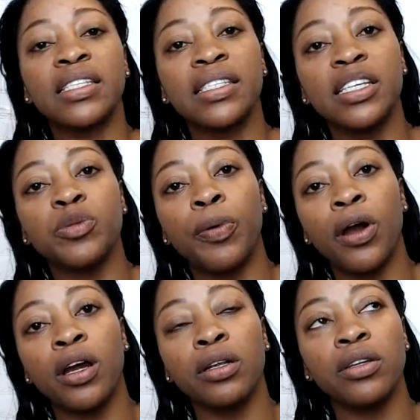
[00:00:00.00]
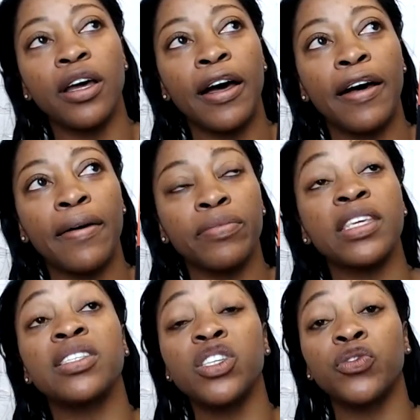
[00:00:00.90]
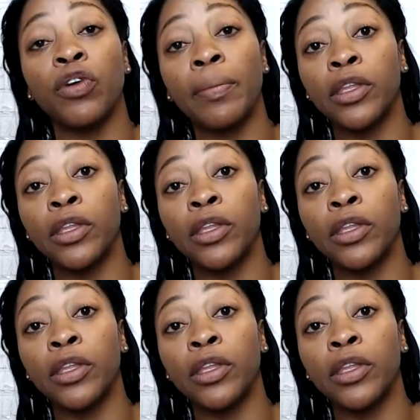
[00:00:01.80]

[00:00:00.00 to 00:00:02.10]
This is part. Uh, this is from